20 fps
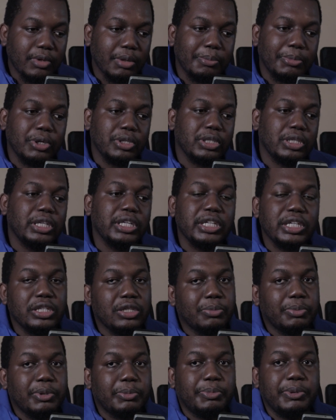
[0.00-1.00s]
But linking
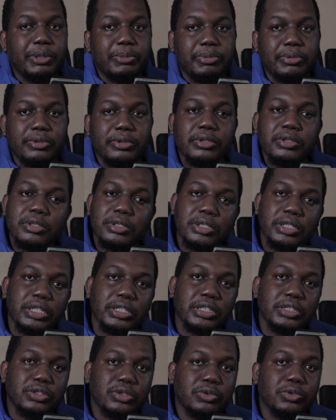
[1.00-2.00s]
up with people,
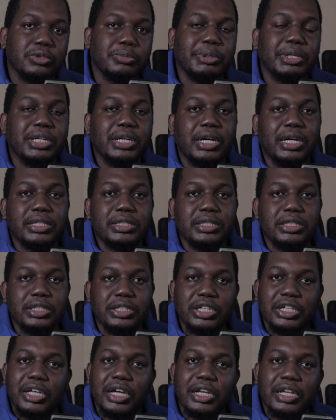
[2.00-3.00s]
it is good because
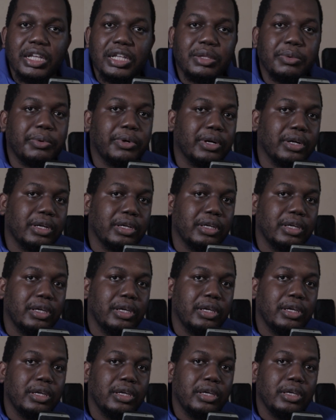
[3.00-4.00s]
you can network.
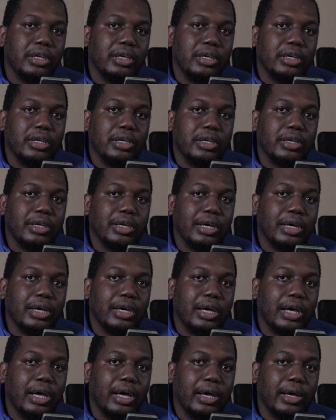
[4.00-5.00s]

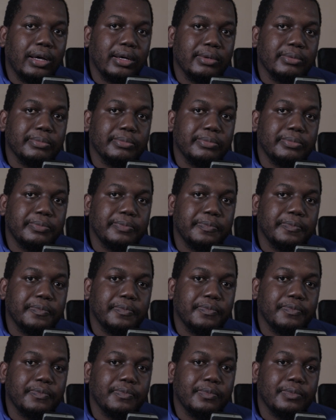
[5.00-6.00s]
You
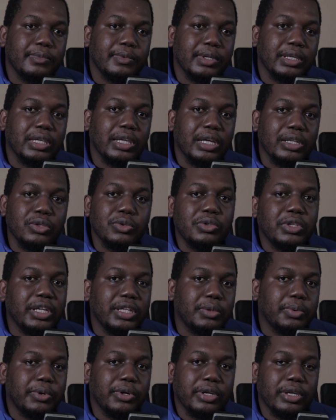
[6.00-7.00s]
can do
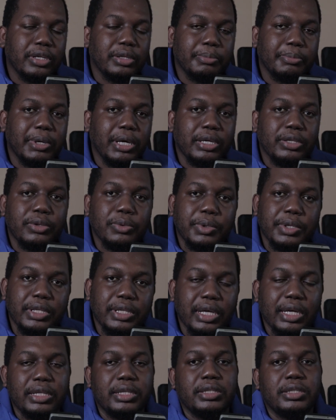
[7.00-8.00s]
networking by doing
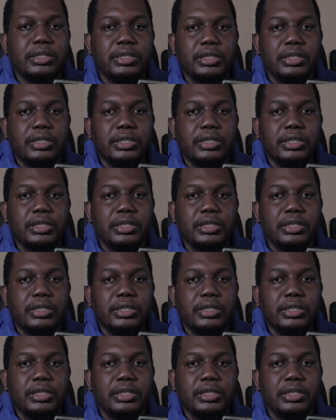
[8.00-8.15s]
that.